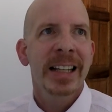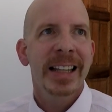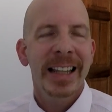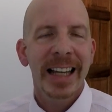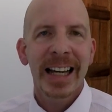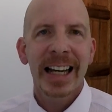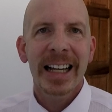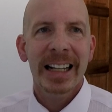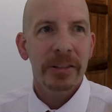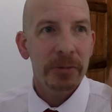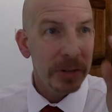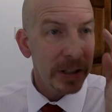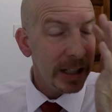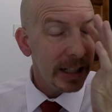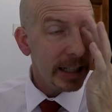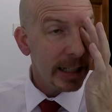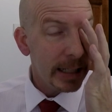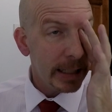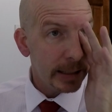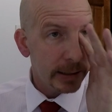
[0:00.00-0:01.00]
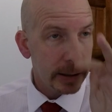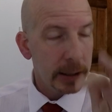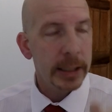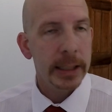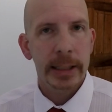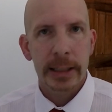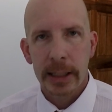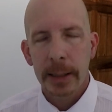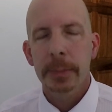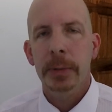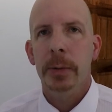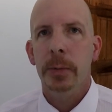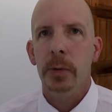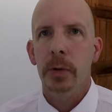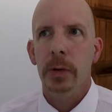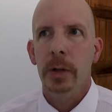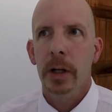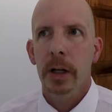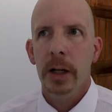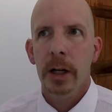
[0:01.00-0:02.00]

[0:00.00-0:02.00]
That really is unacceptable.